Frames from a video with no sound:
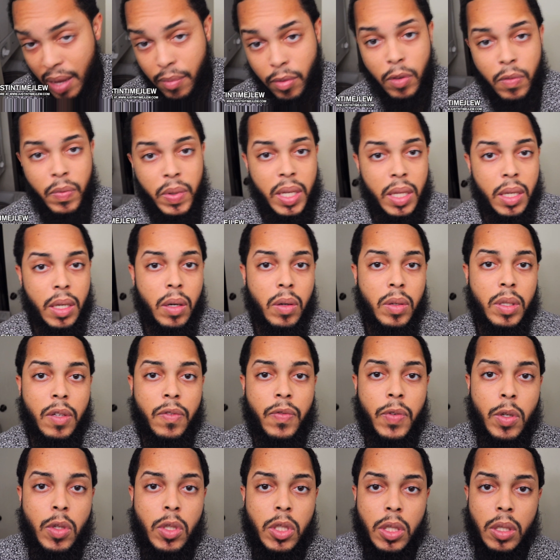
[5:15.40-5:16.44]
have a video in the
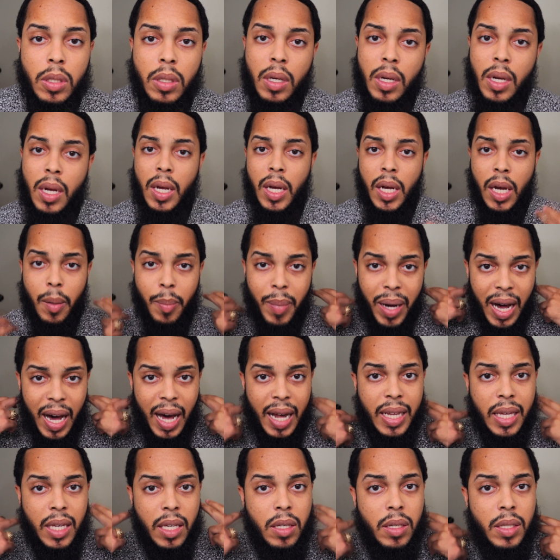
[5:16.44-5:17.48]
future about
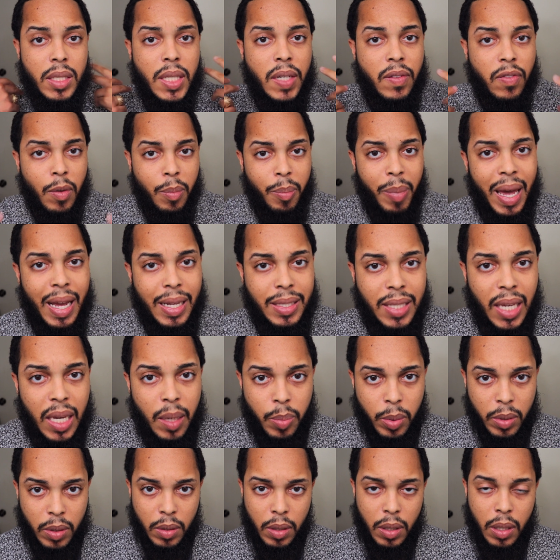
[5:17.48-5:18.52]
how to give yourself a back
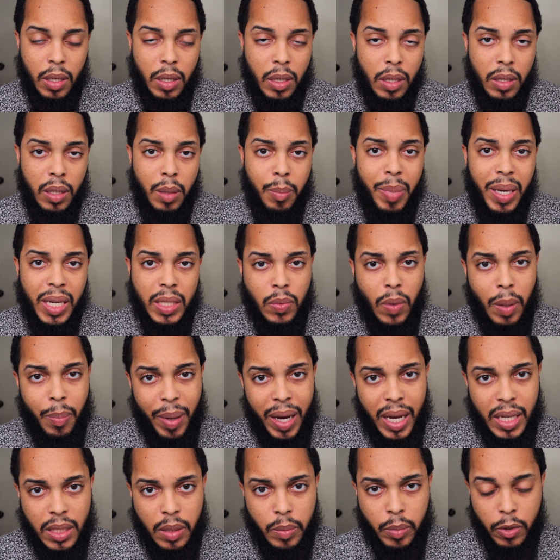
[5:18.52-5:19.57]
taper the best way
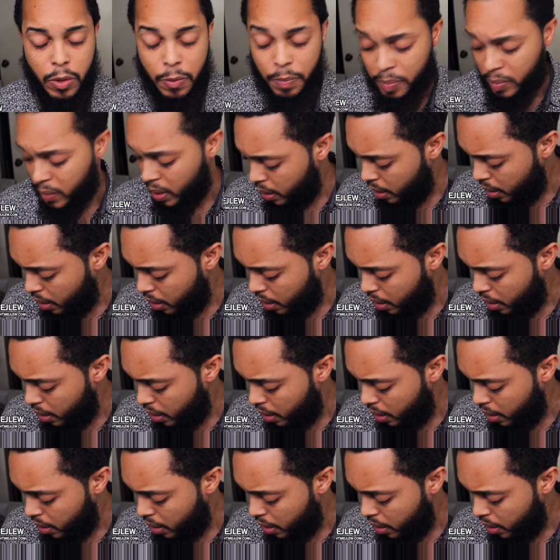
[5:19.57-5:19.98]
possible.